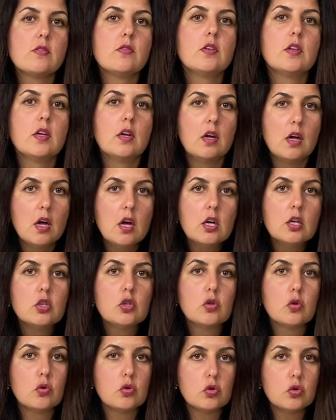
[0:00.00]
and also
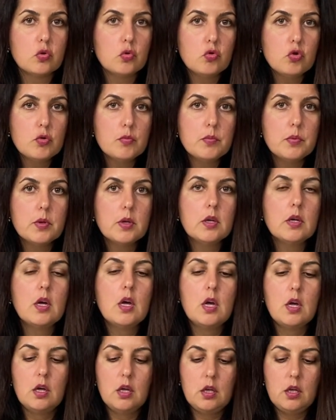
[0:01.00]
keeps your hands from
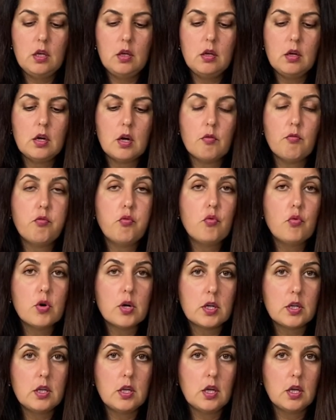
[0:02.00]
overheating, keeps them
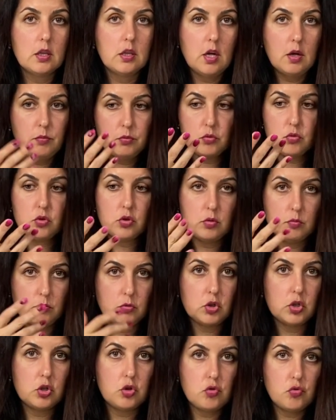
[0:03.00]
comfortable.
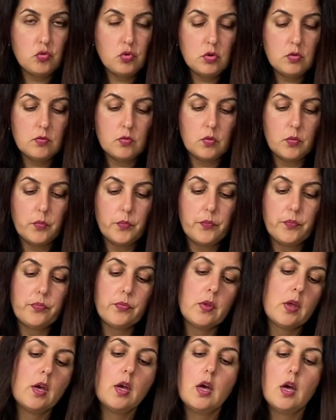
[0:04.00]
It
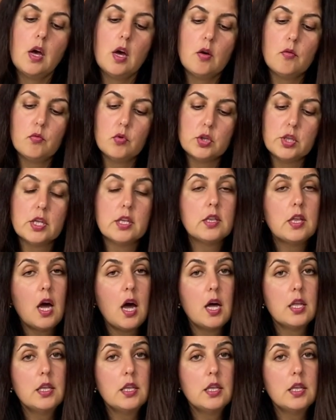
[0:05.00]
is a heavy piece,